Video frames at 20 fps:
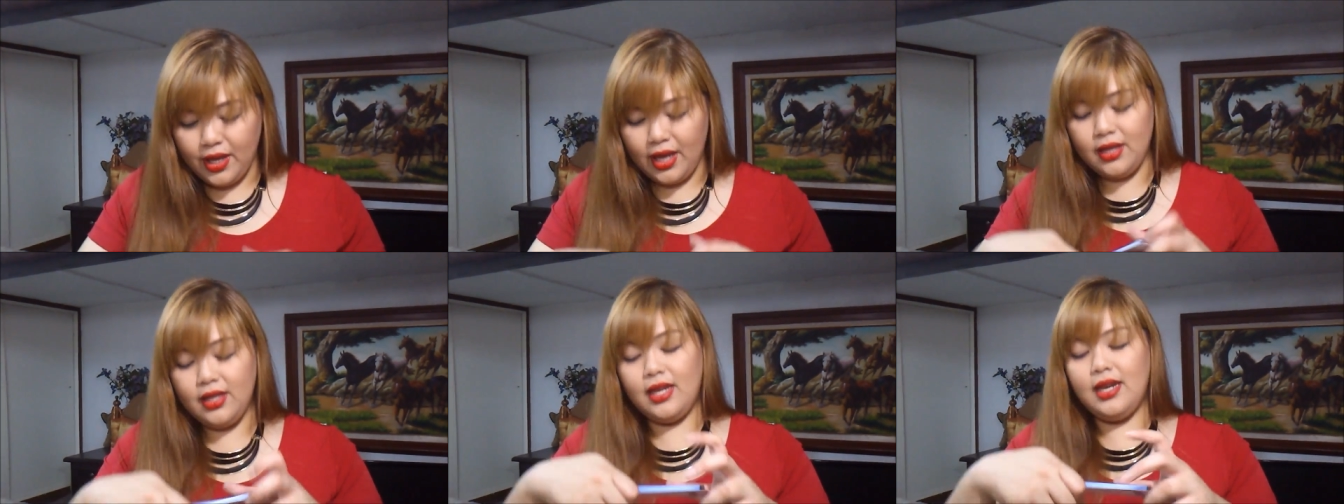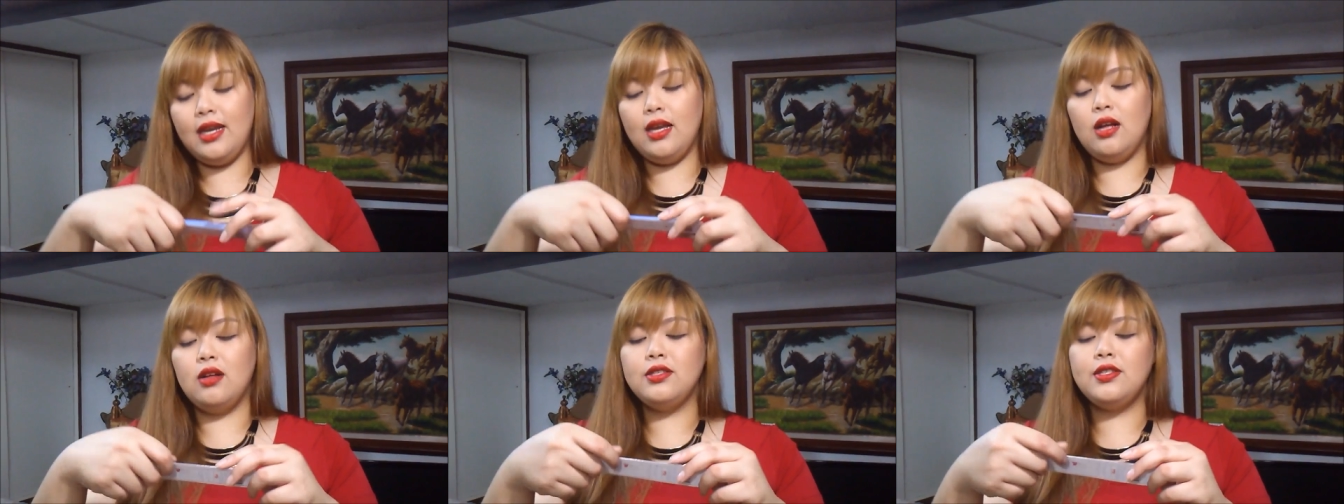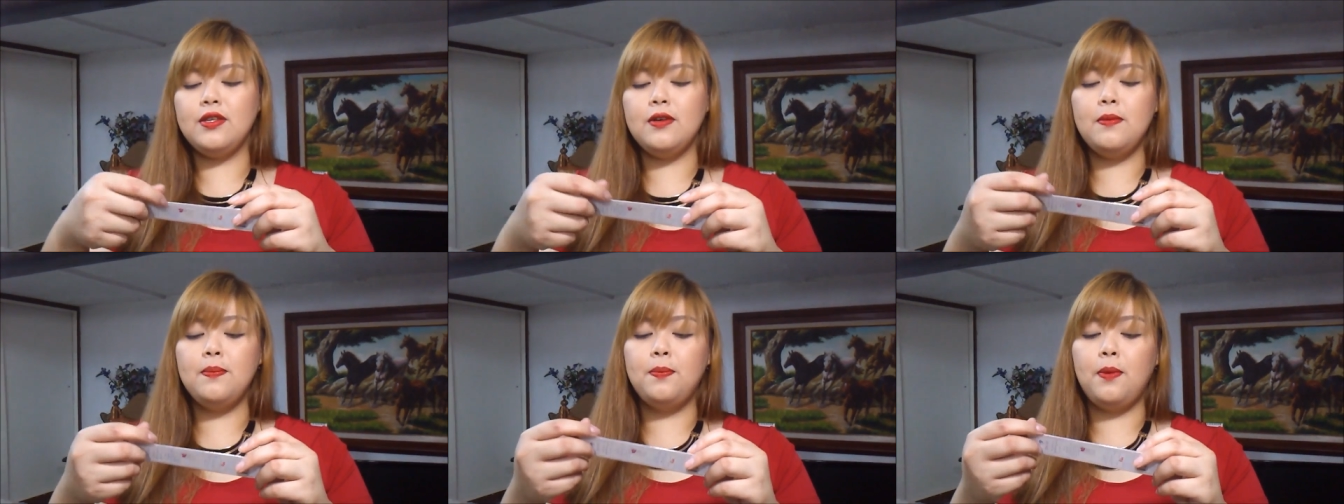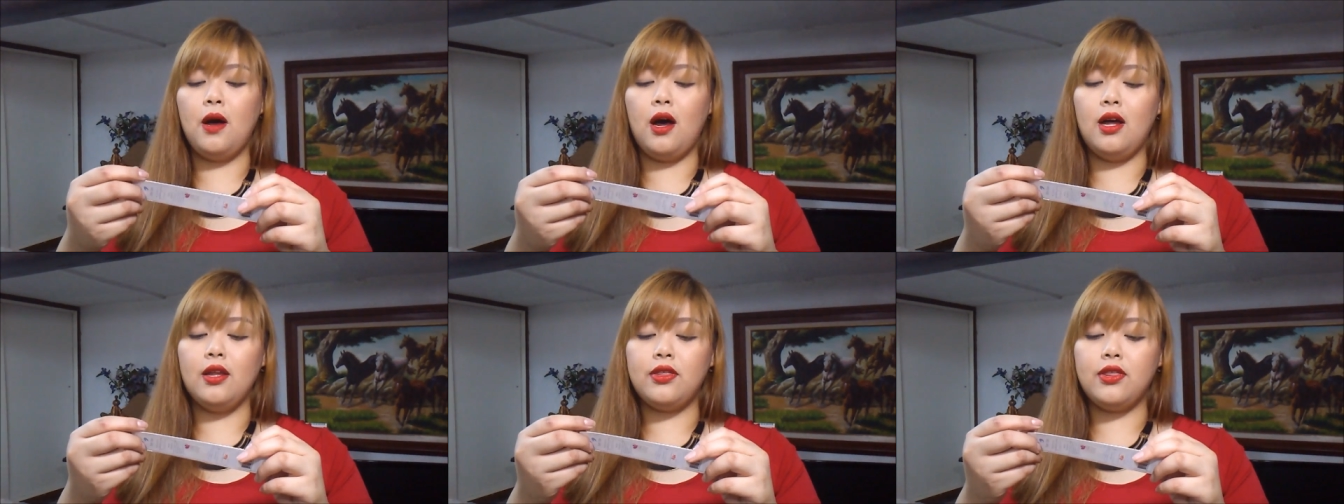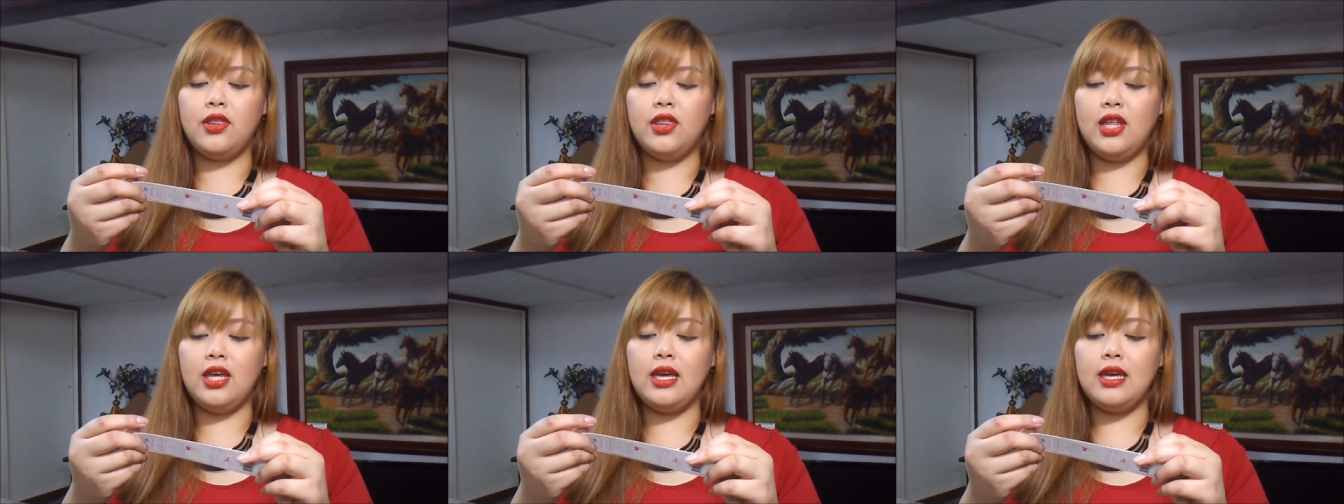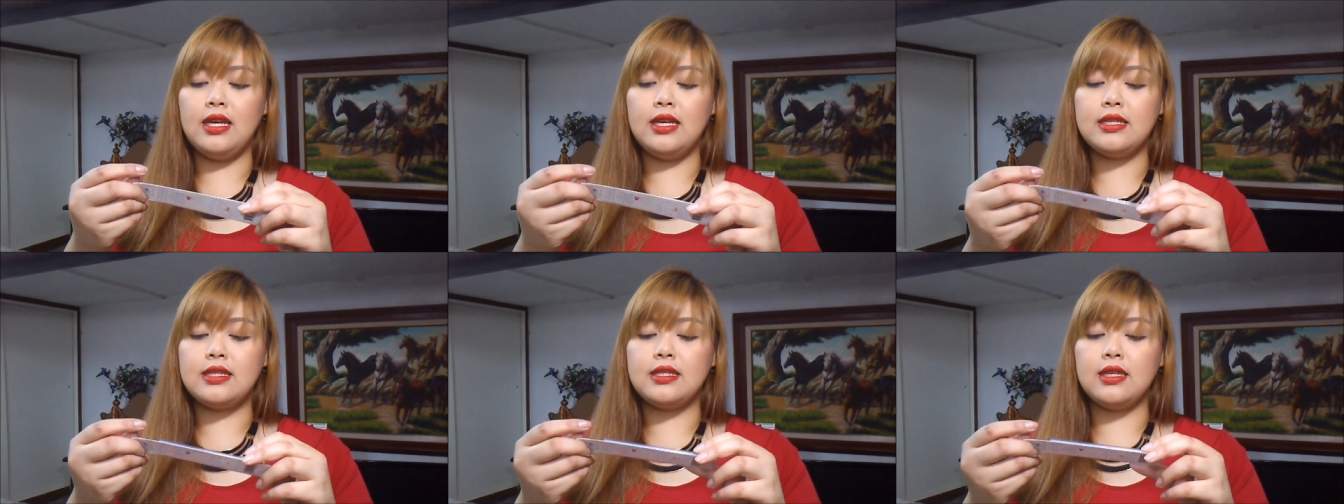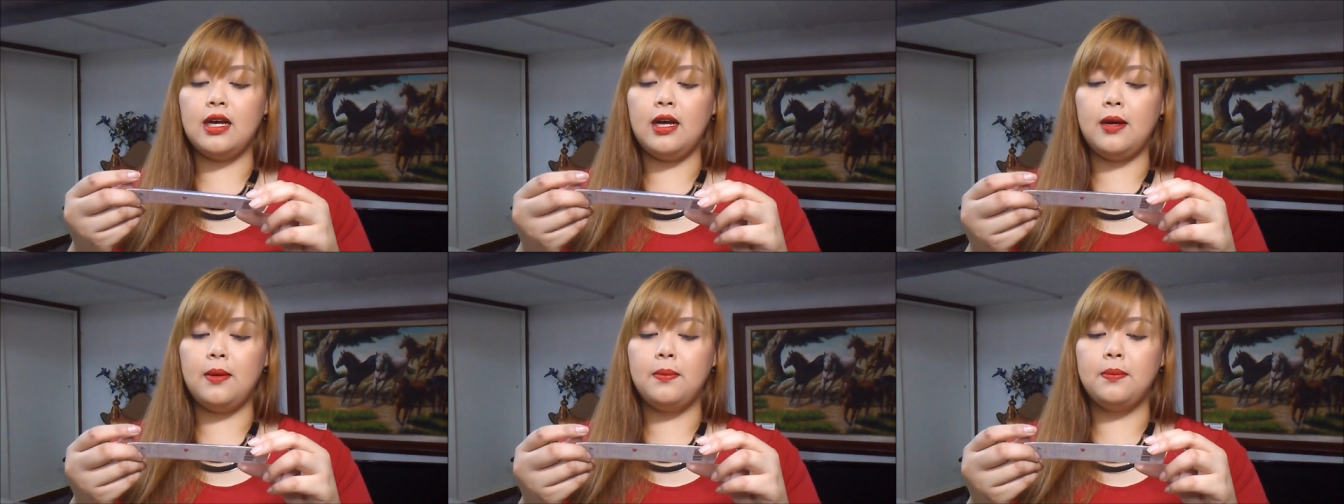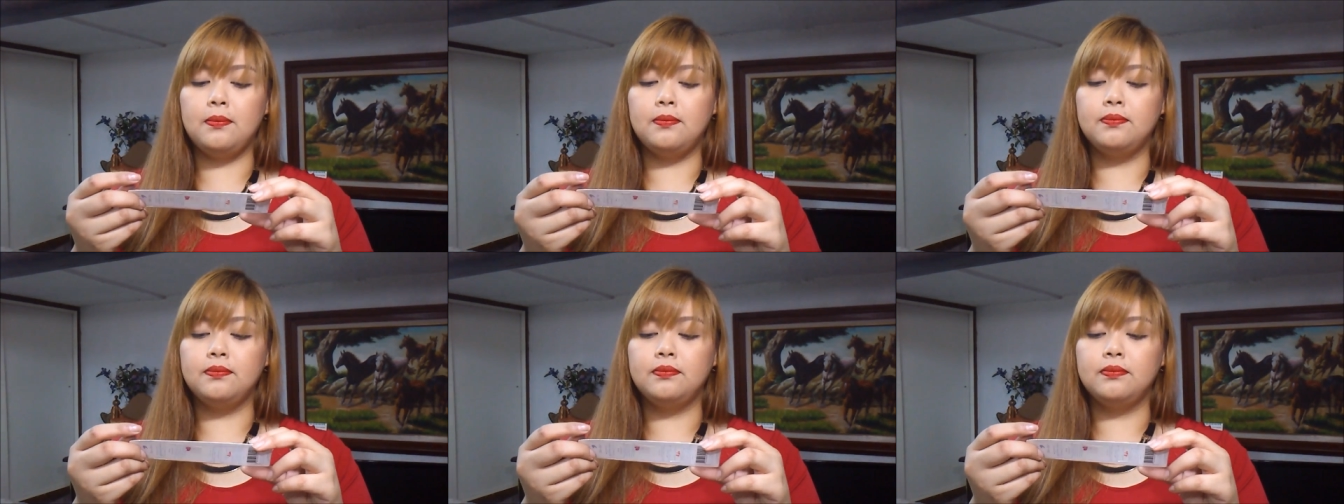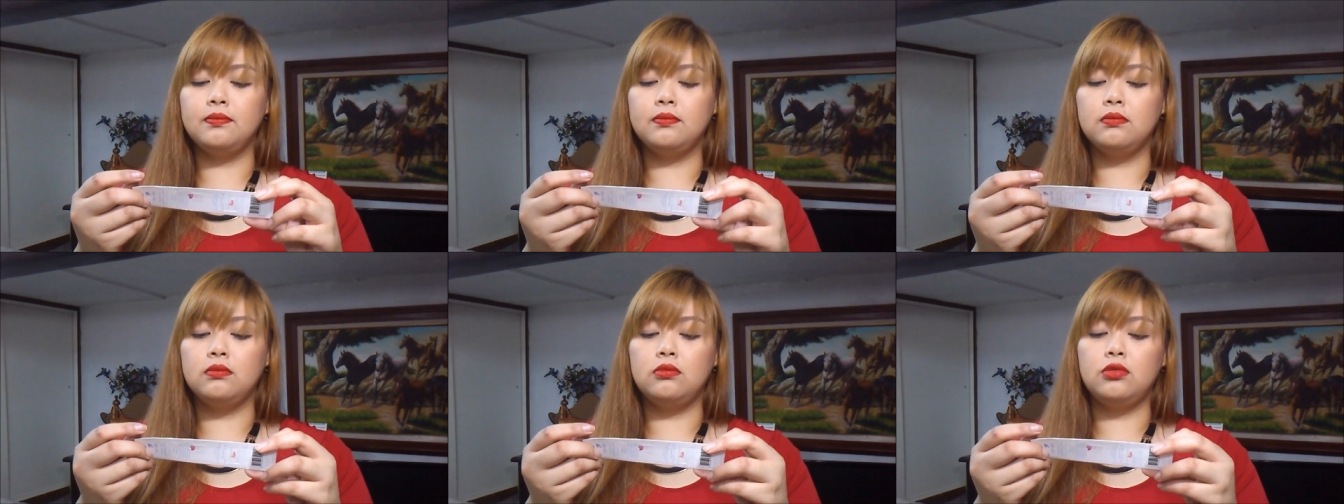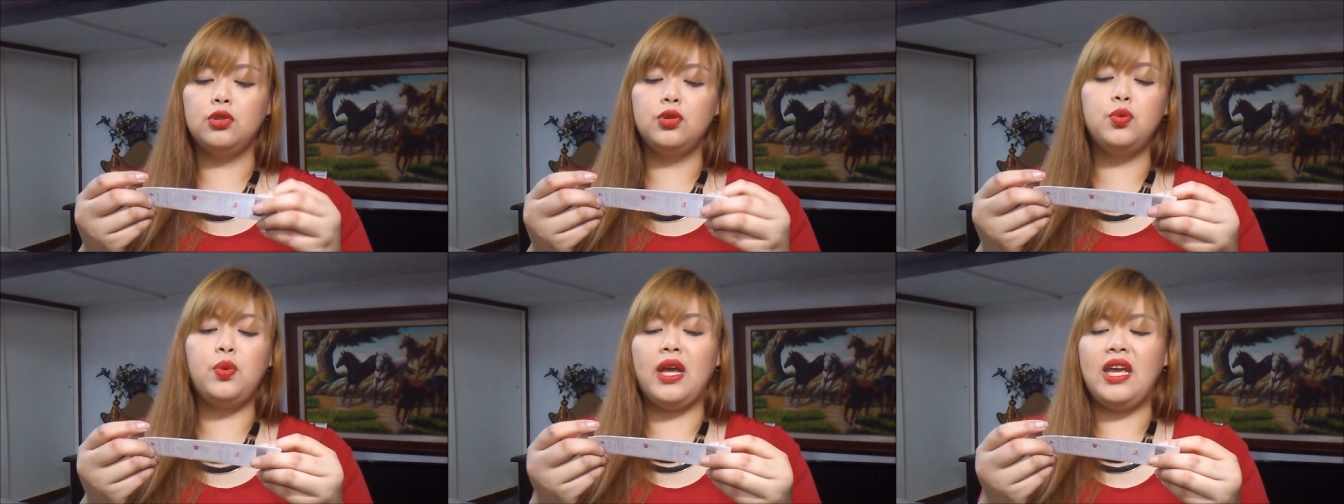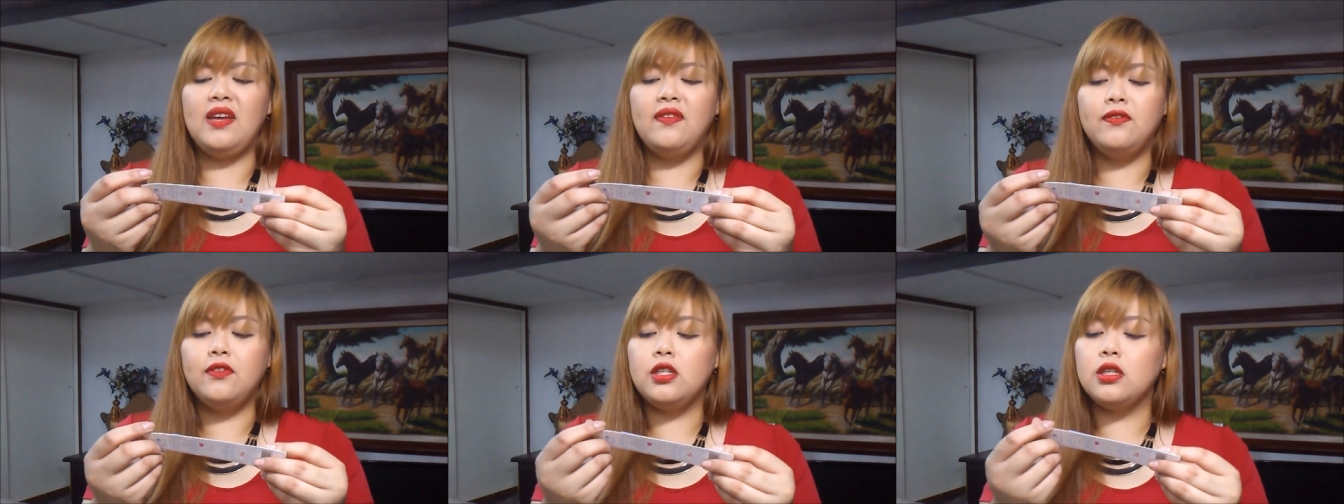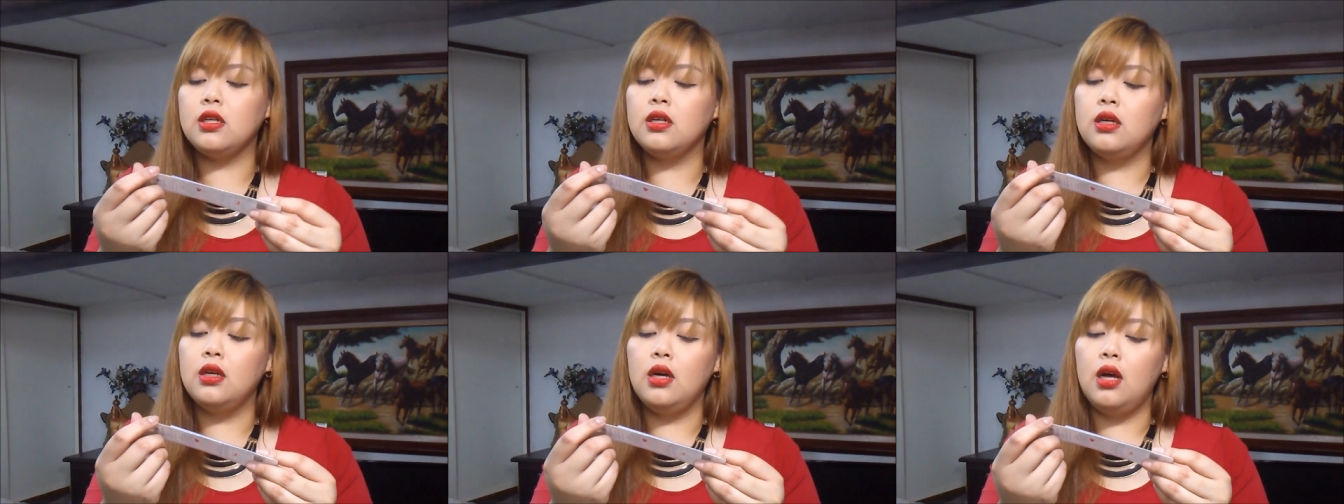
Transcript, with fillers: and then i also bought this um raved